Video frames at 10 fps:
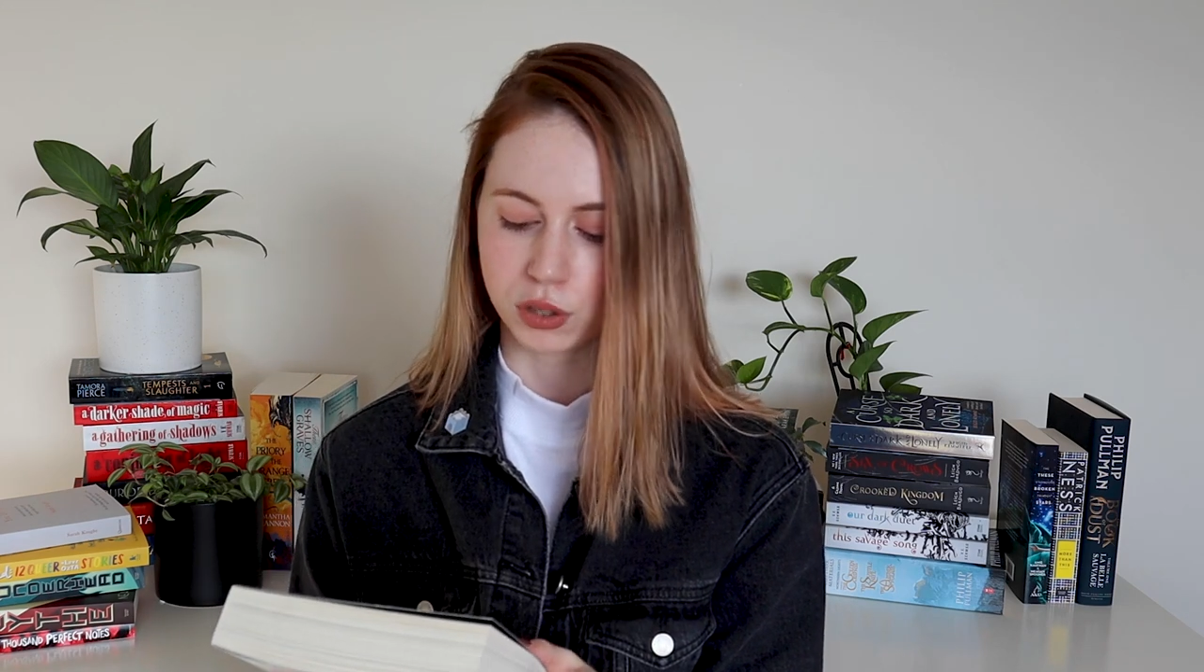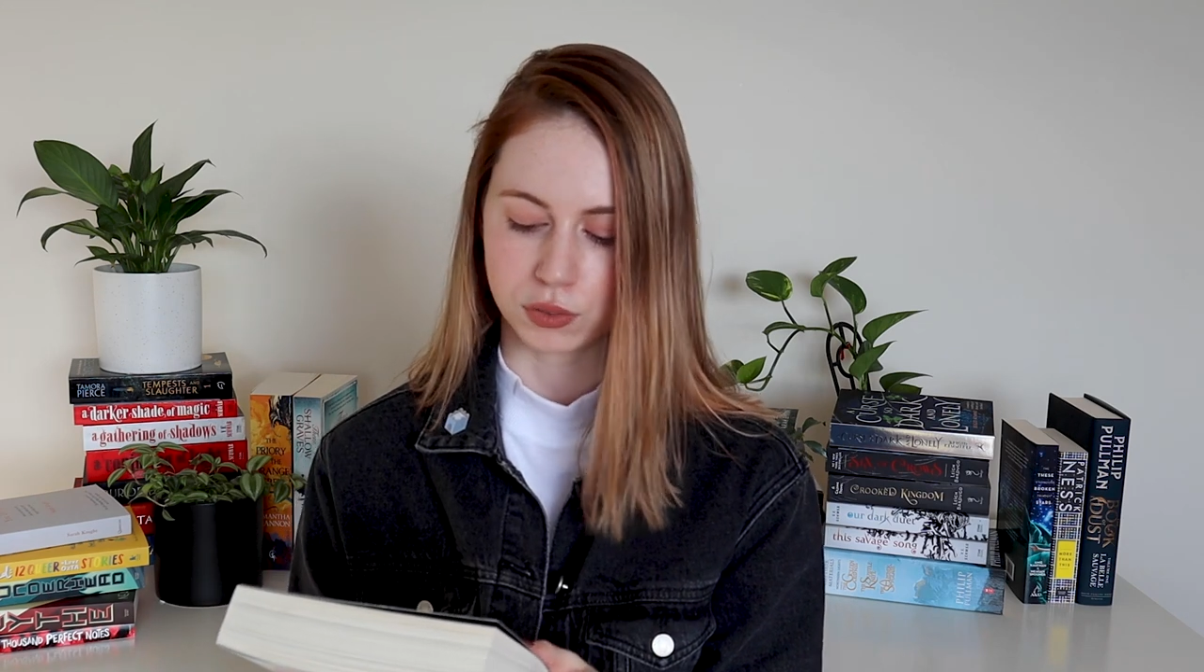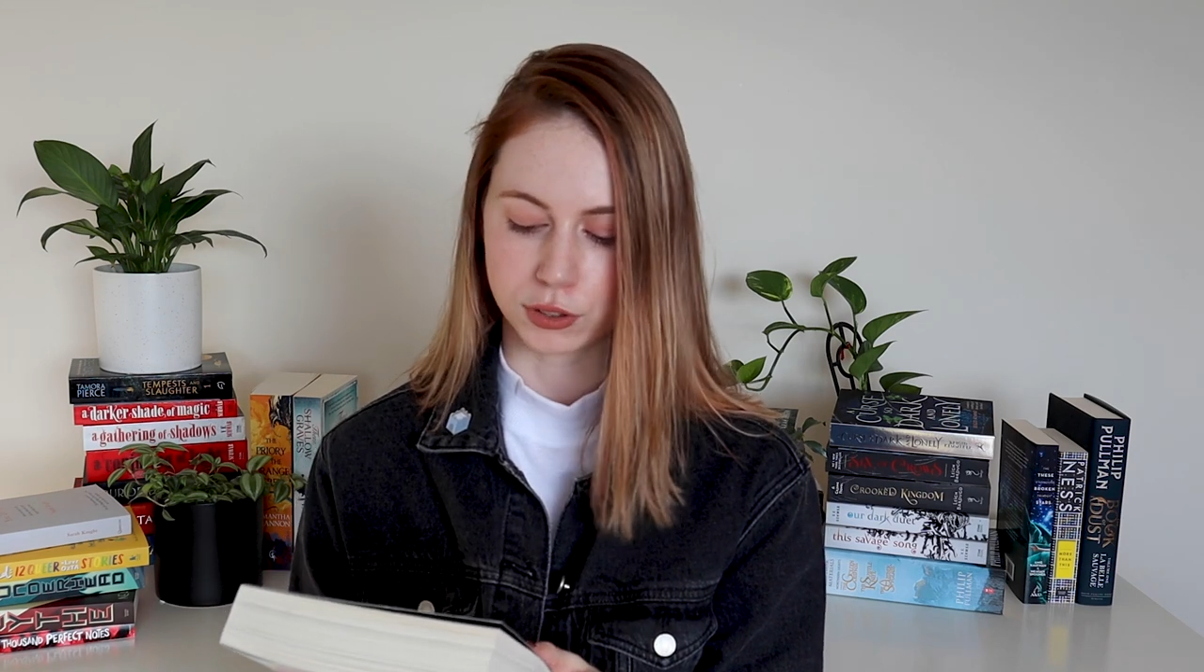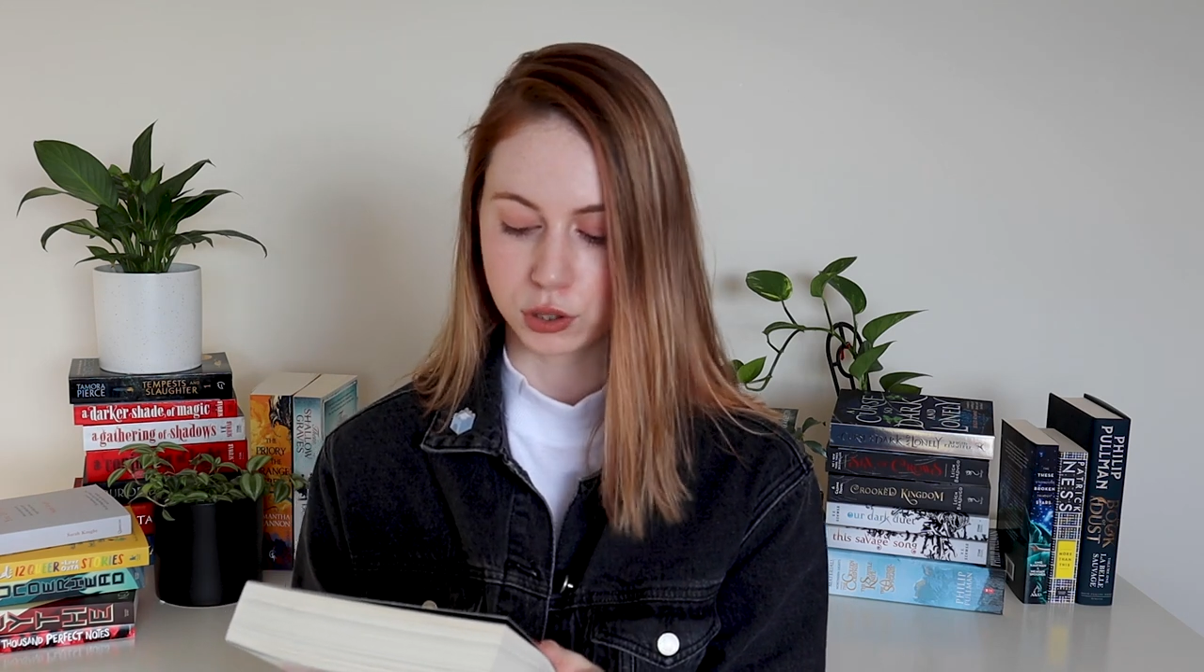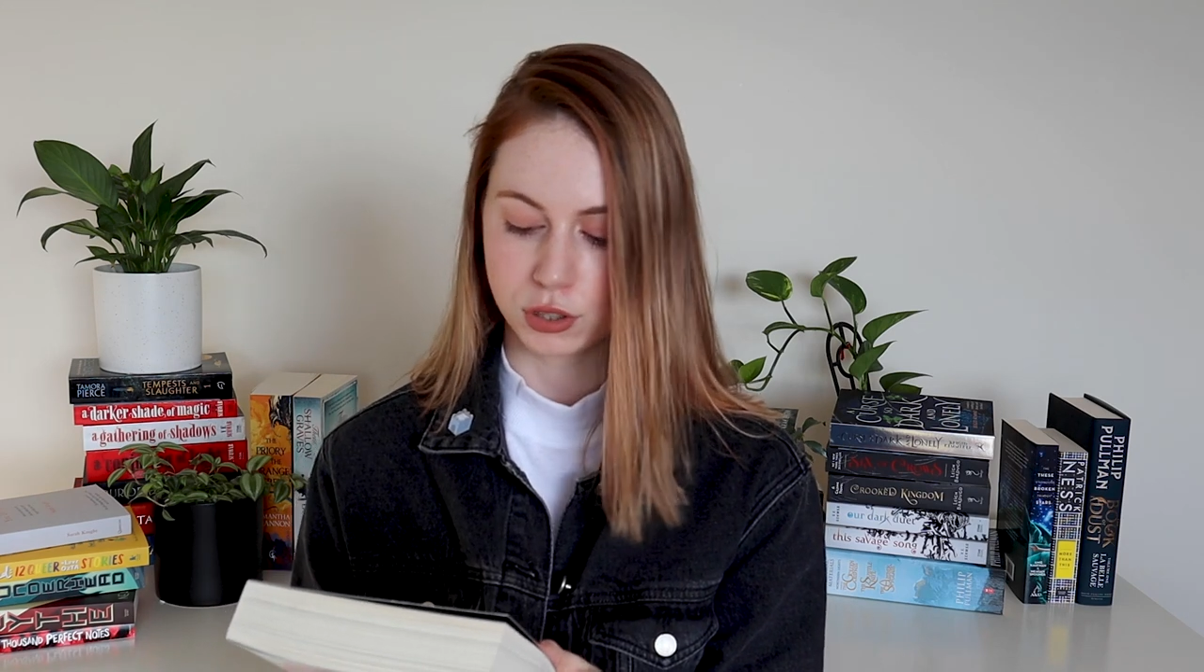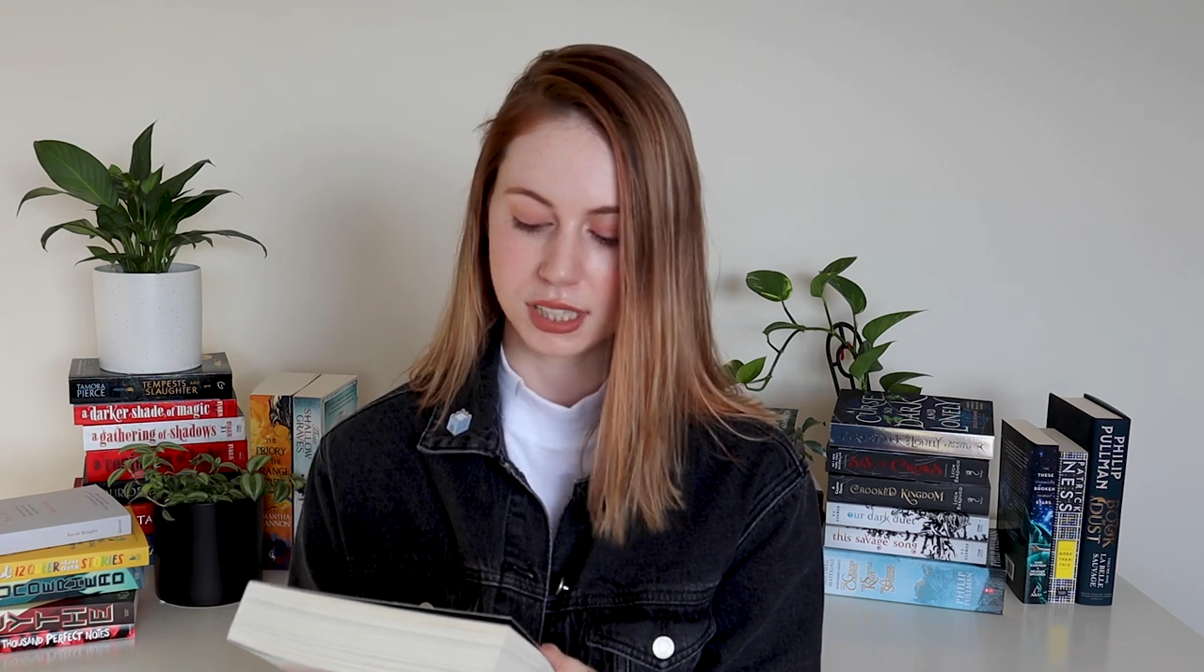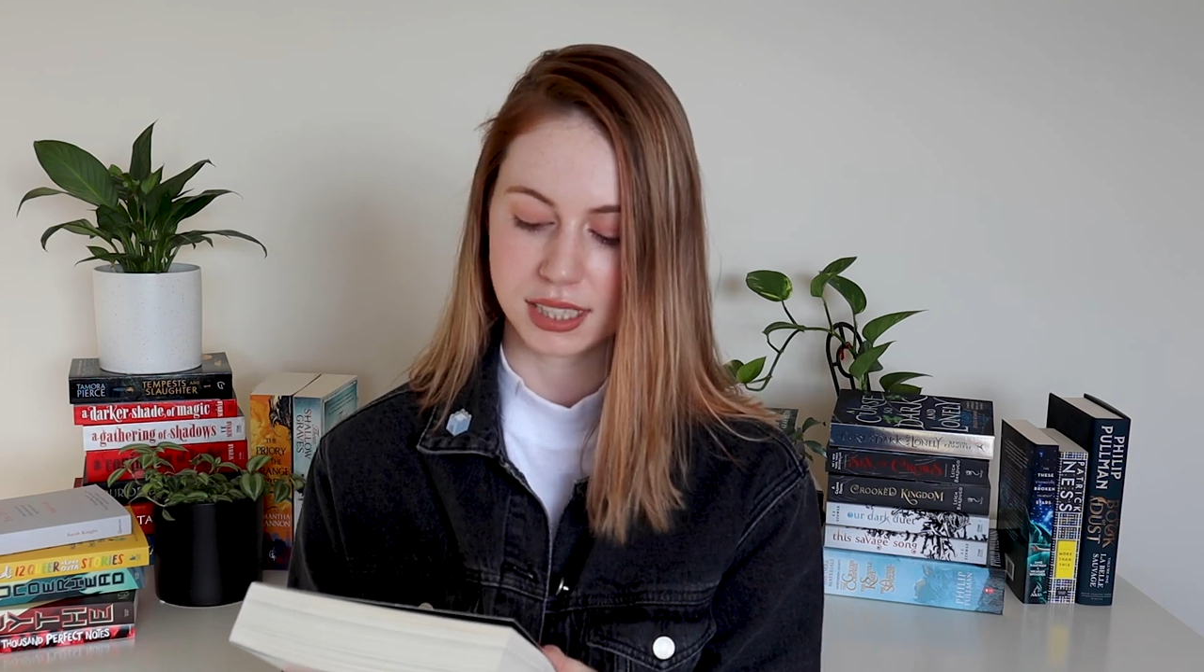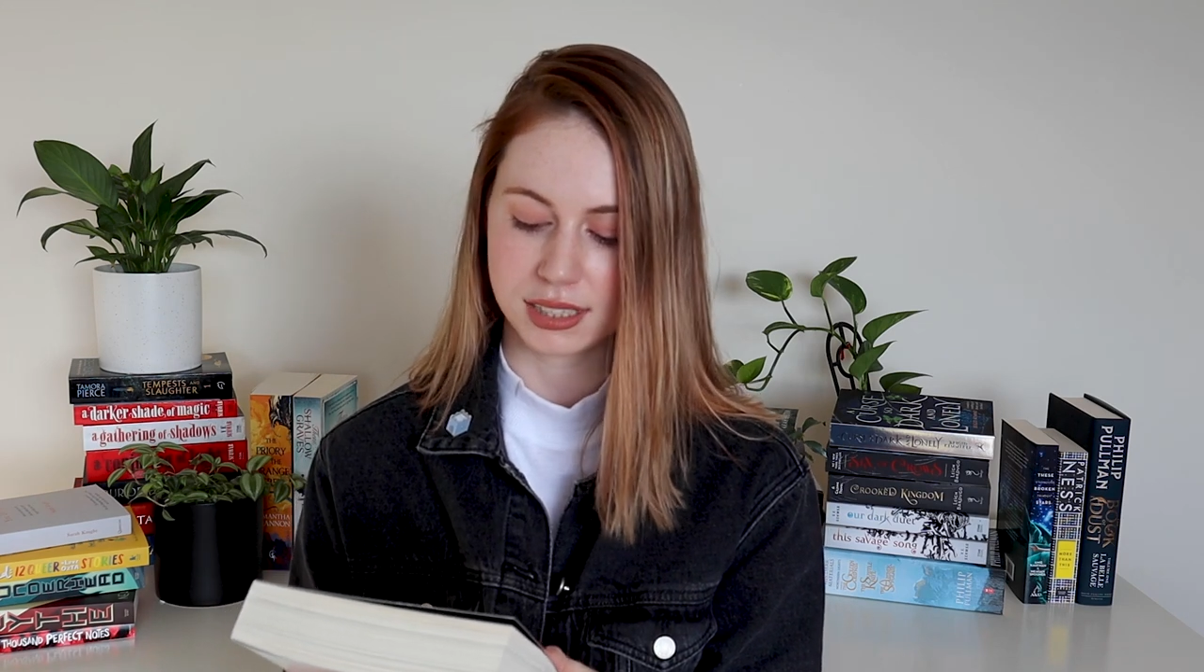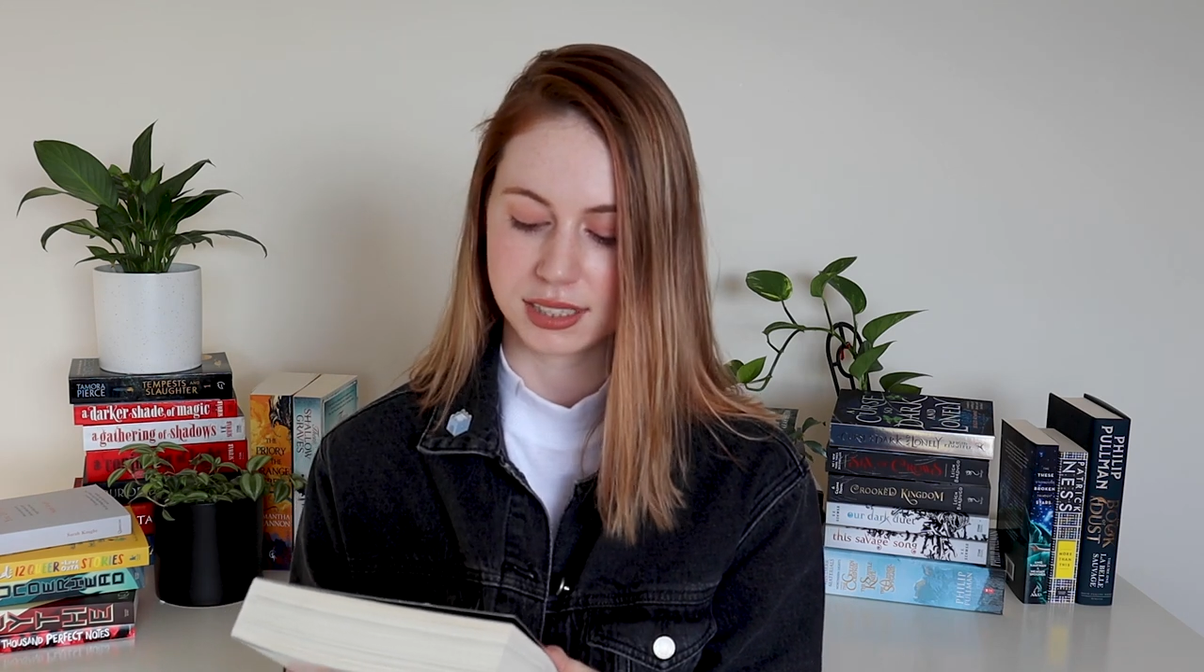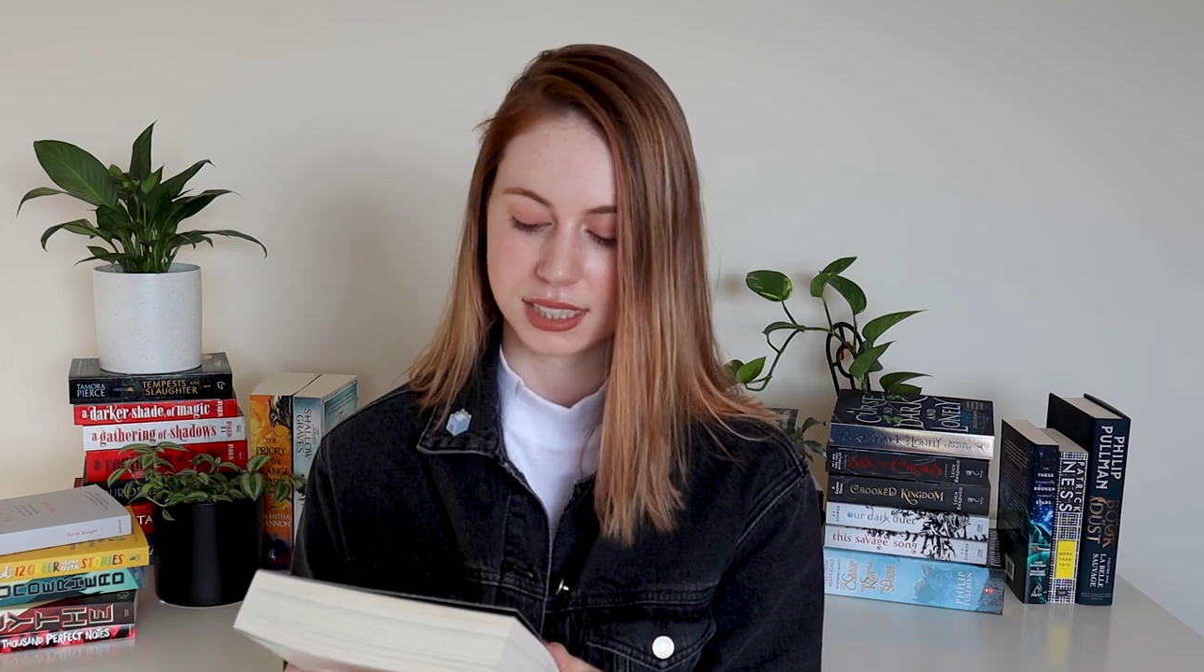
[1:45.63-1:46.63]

of losers,